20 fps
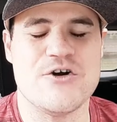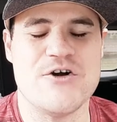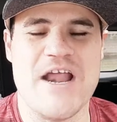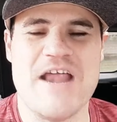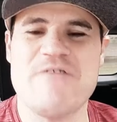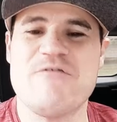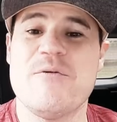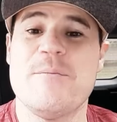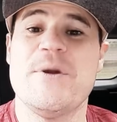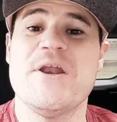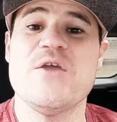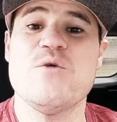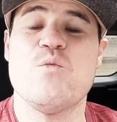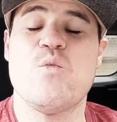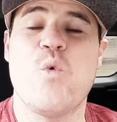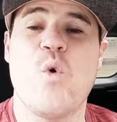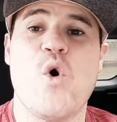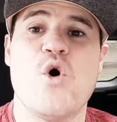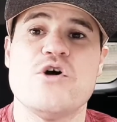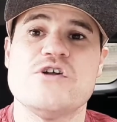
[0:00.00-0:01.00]
or everybody
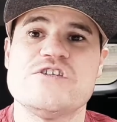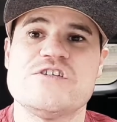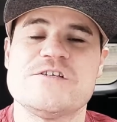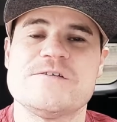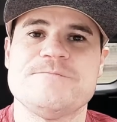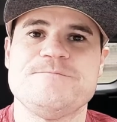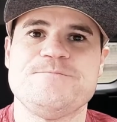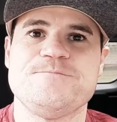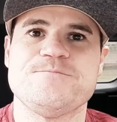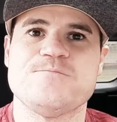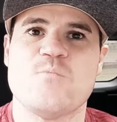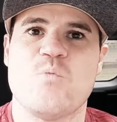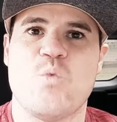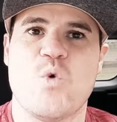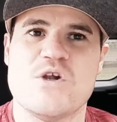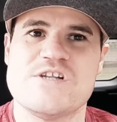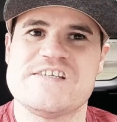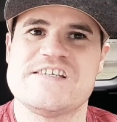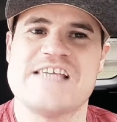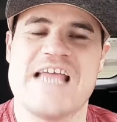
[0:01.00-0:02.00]
wants
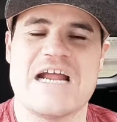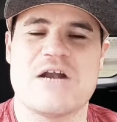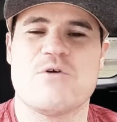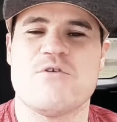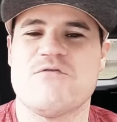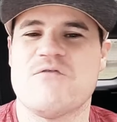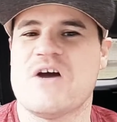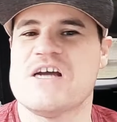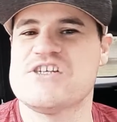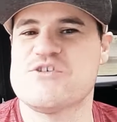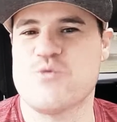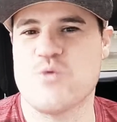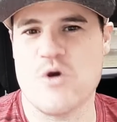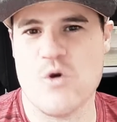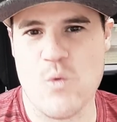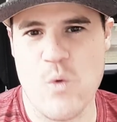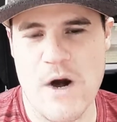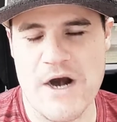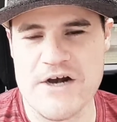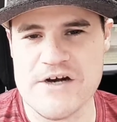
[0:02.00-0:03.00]
what sacrifice
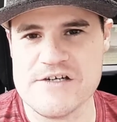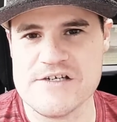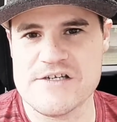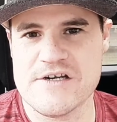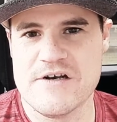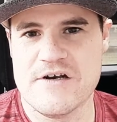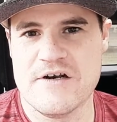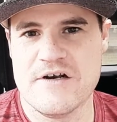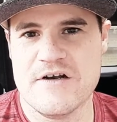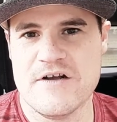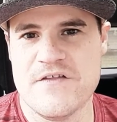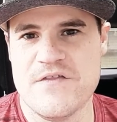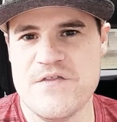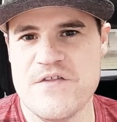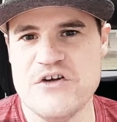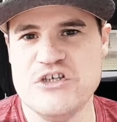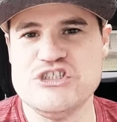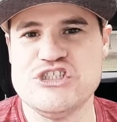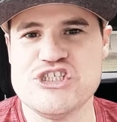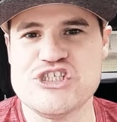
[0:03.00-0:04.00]
requires.
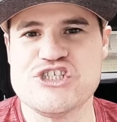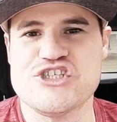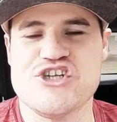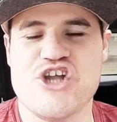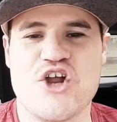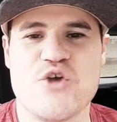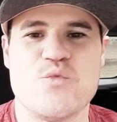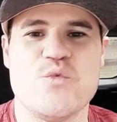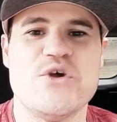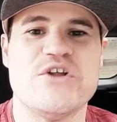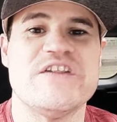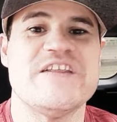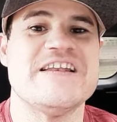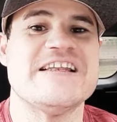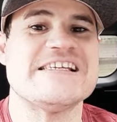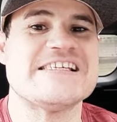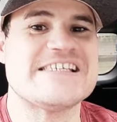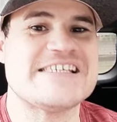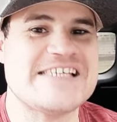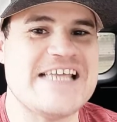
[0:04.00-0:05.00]
They're just not willing
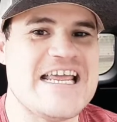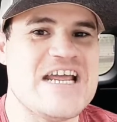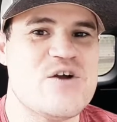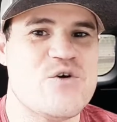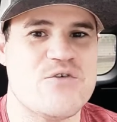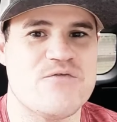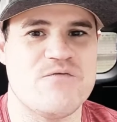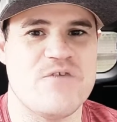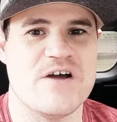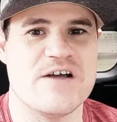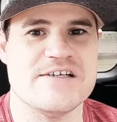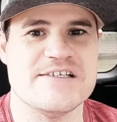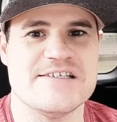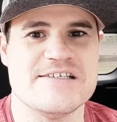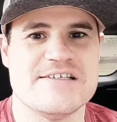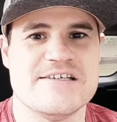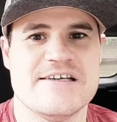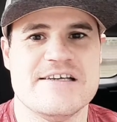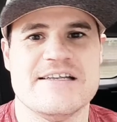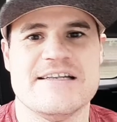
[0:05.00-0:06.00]
to
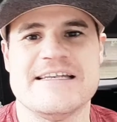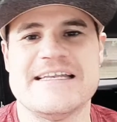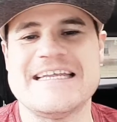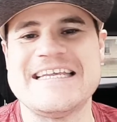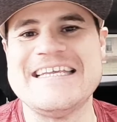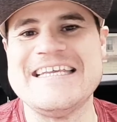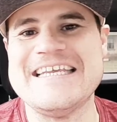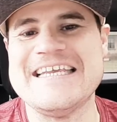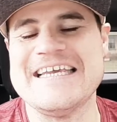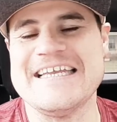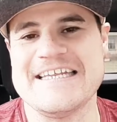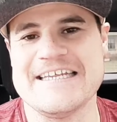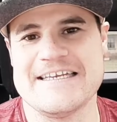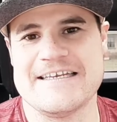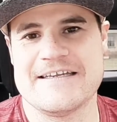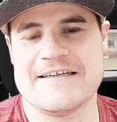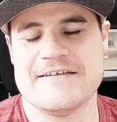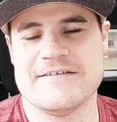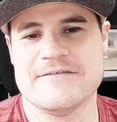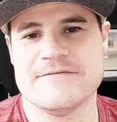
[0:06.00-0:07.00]
sacrifice to get
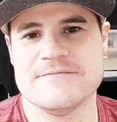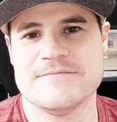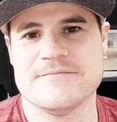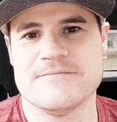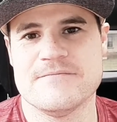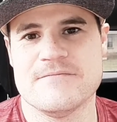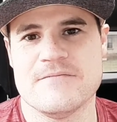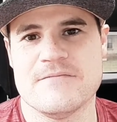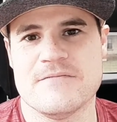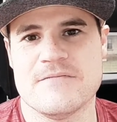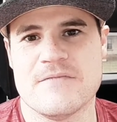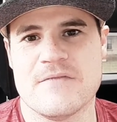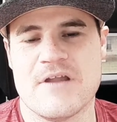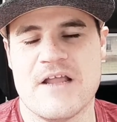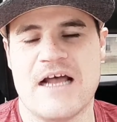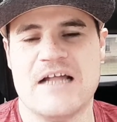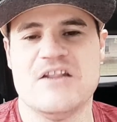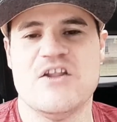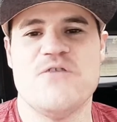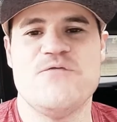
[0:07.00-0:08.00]
it.
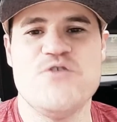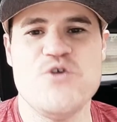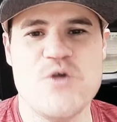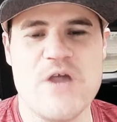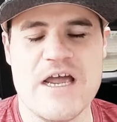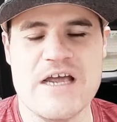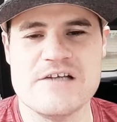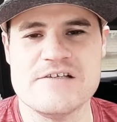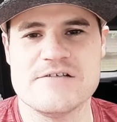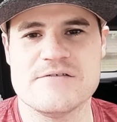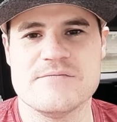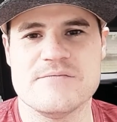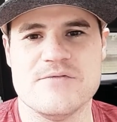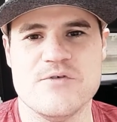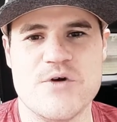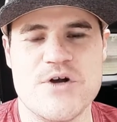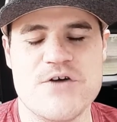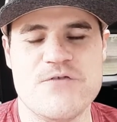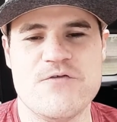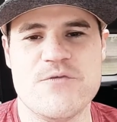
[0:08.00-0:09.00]
I love you guys.
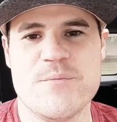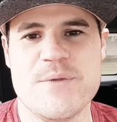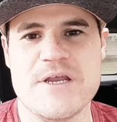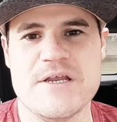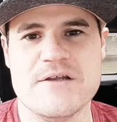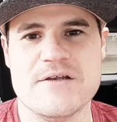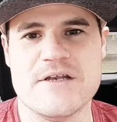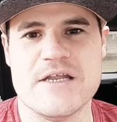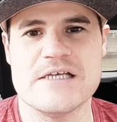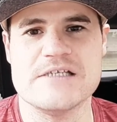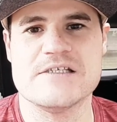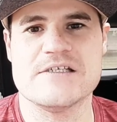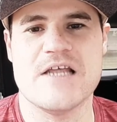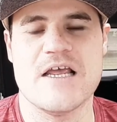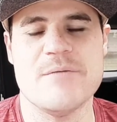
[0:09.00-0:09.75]
You'll hear from me next